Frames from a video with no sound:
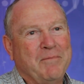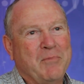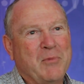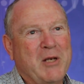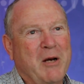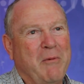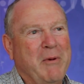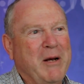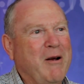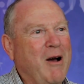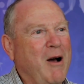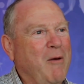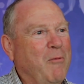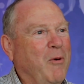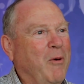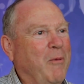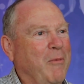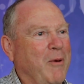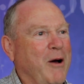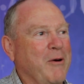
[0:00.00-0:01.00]
And so we go,
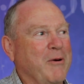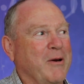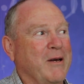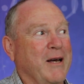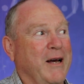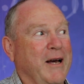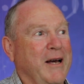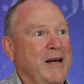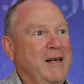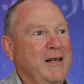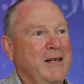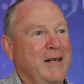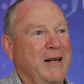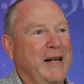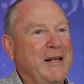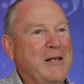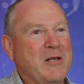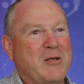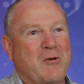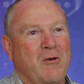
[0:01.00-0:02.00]
well, okay,
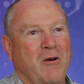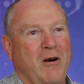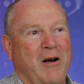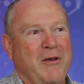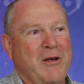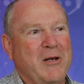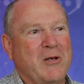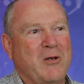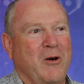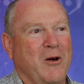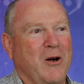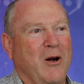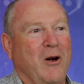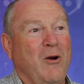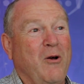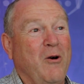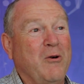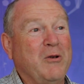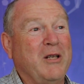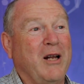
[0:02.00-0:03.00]
let's try this on a
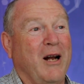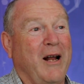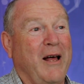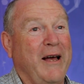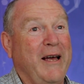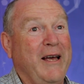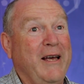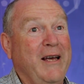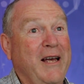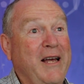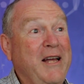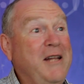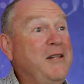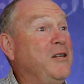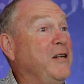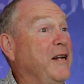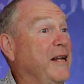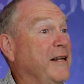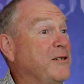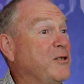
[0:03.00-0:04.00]
long delay
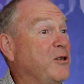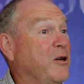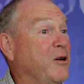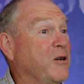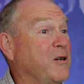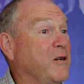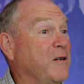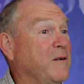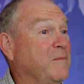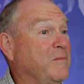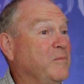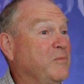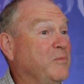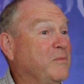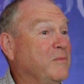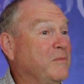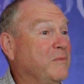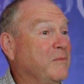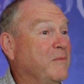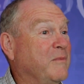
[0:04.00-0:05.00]
internet circuit.
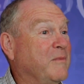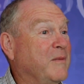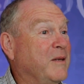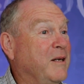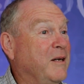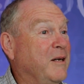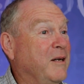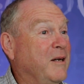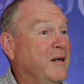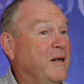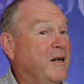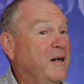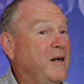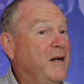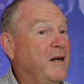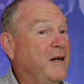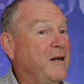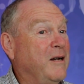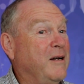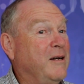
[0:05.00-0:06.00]

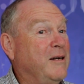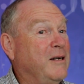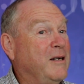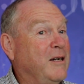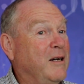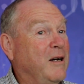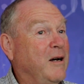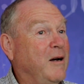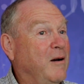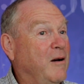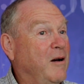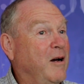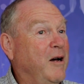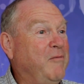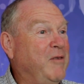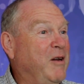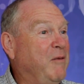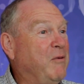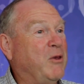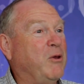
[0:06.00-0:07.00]
Now,
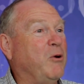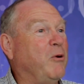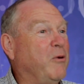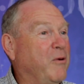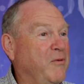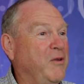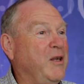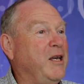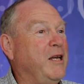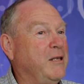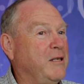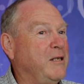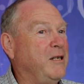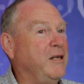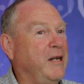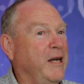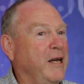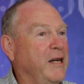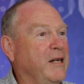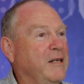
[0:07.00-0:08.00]
I've never thought of the
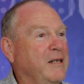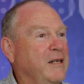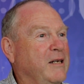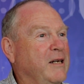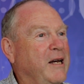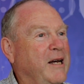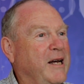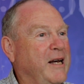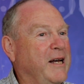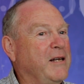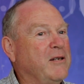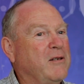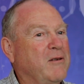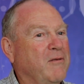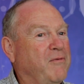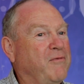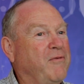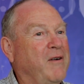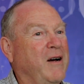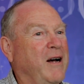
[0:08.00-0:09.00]
internet as
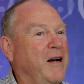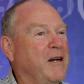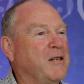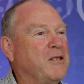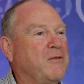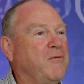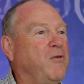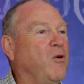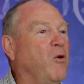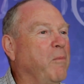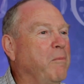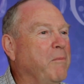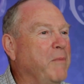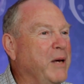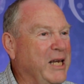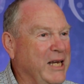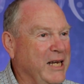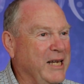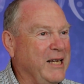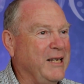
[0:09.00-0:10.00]
fast for
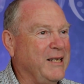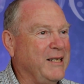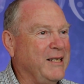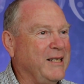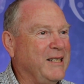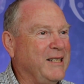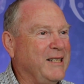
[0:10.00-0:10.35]
me.